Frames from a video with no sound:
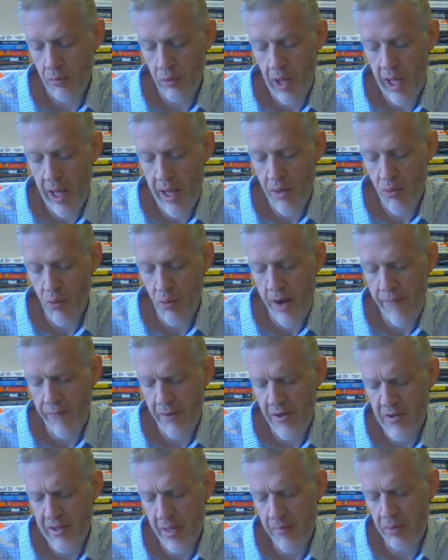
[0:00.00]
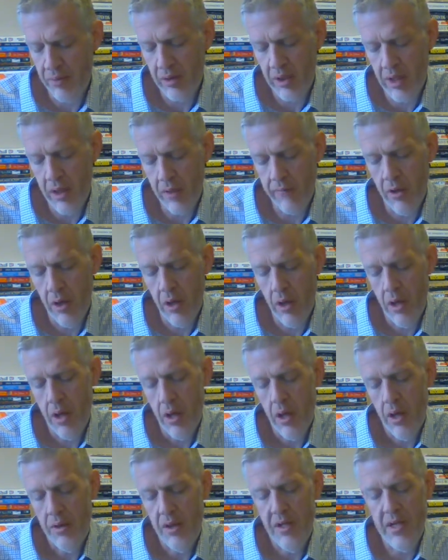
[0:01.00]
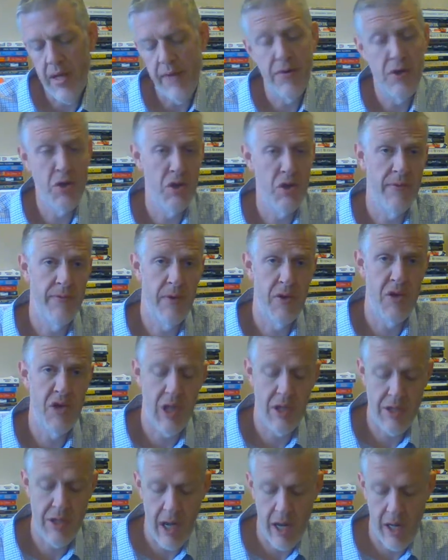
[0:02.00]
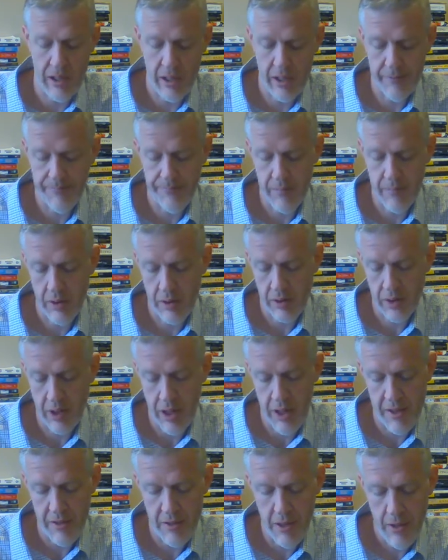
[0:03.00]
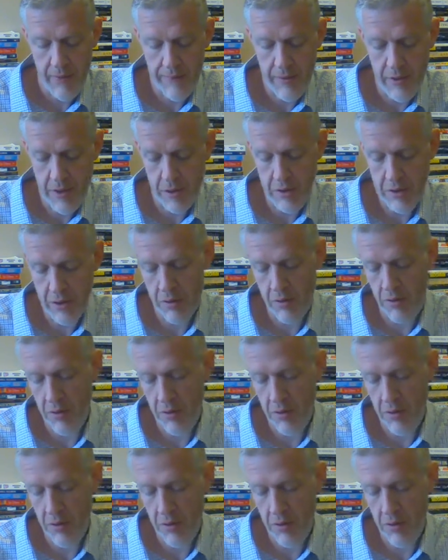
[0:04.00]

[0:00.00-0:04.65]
I, I referenced, I believe, the definition for Shandala. Okay. Footnote